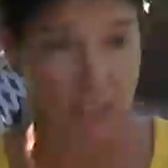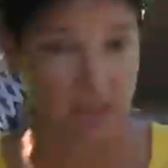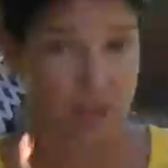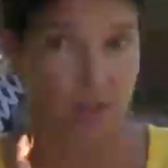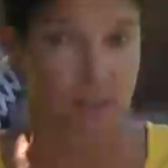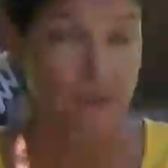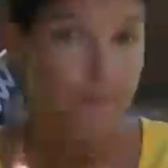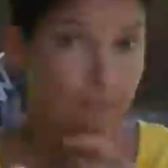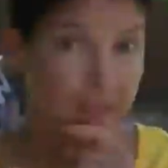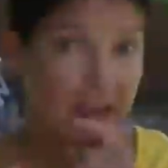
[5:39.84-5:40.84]
phase. Because
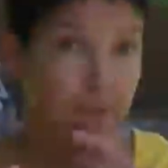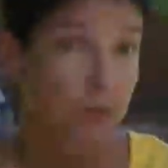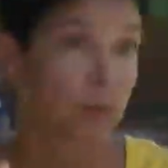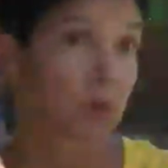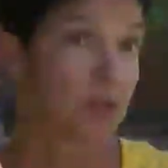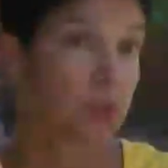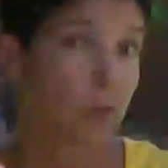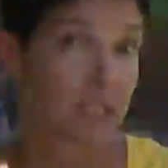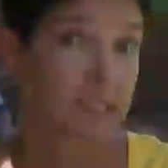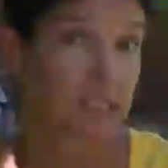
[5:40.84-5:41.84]
after a run,
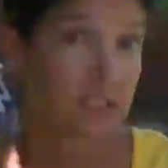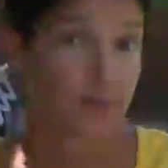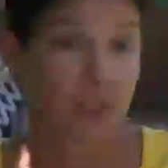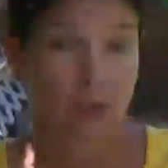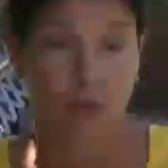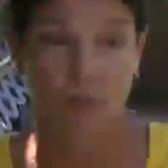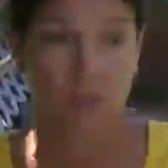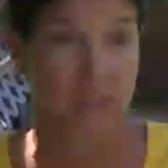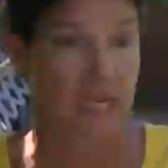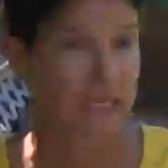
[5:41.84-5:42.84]
you want to see if there
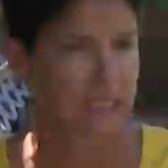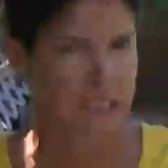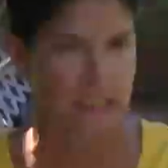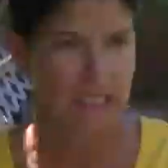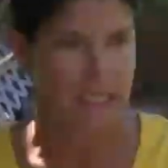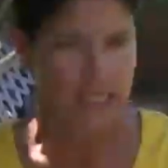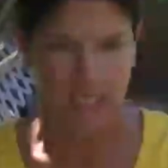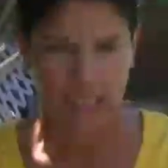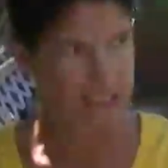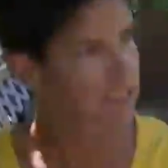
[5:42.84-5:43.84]
was any
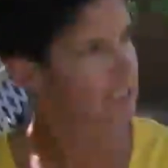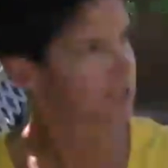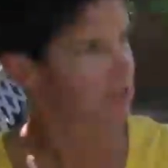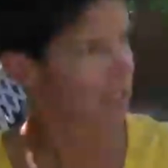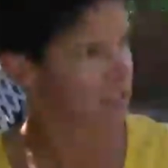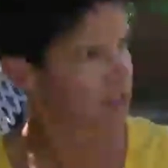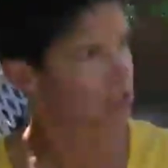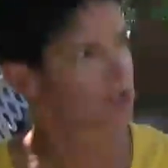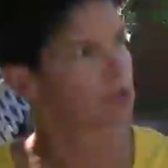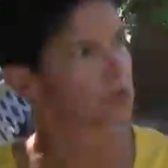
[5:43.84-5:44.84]
heat, tight
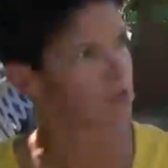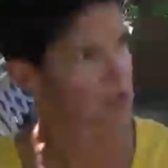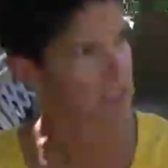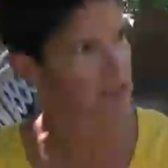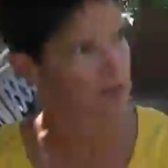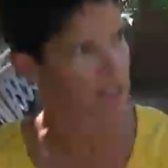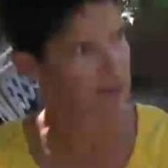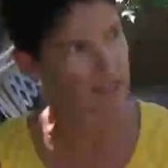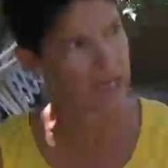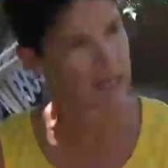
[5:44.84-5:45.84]
tissues, things
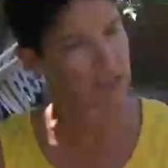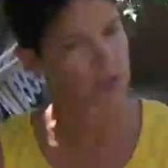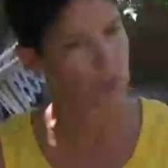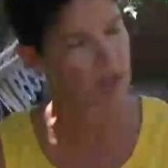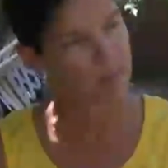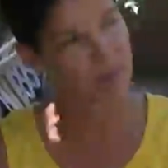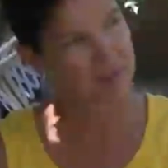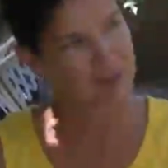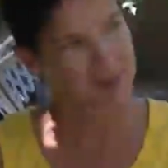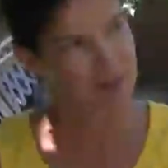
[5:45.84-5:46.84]
like that. Because you want to
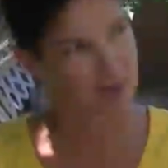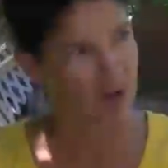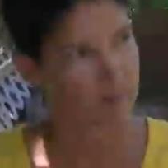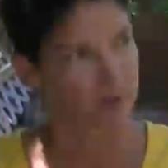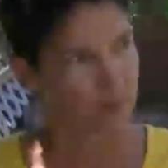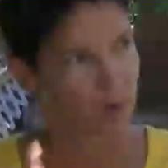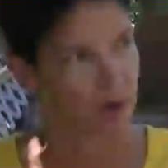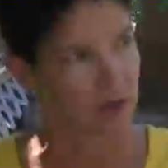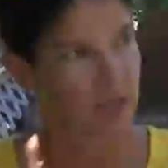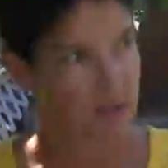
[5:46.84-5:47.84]
pick these things up
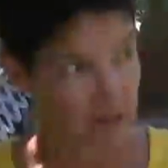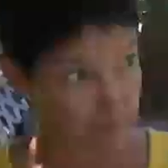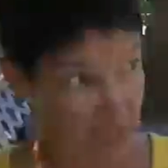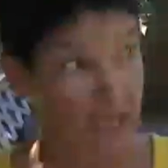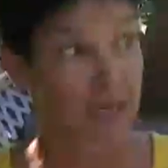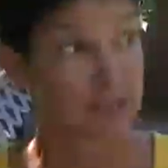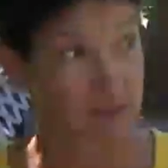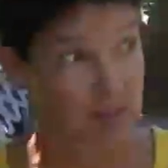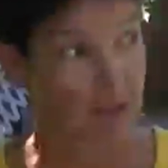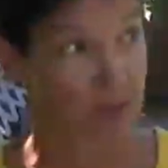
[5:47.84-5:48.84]
before the pet
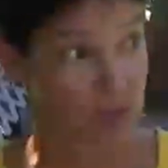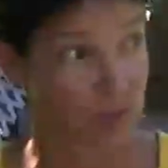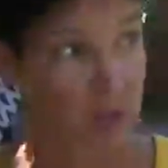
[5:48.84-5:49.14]
starts to